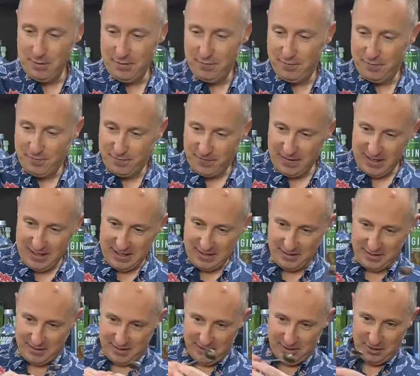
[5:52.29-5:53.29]

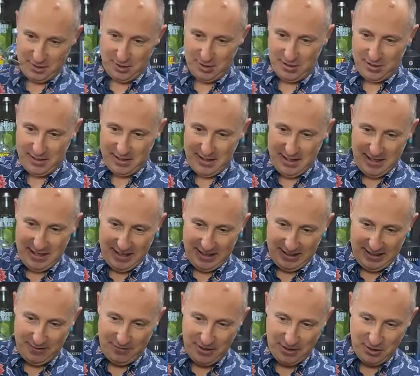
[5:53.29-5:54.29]
Fizz, let's just
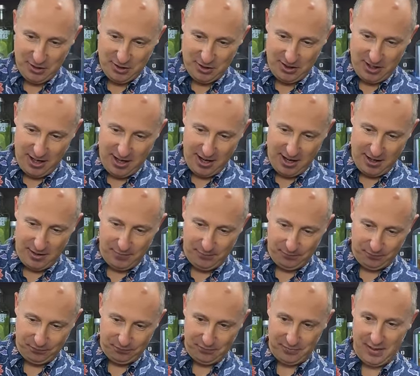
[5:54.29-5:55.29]
give it a stir
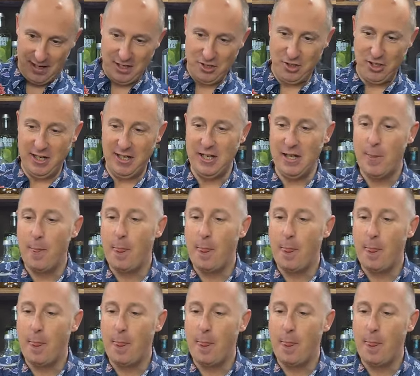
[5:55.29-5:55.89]
actually.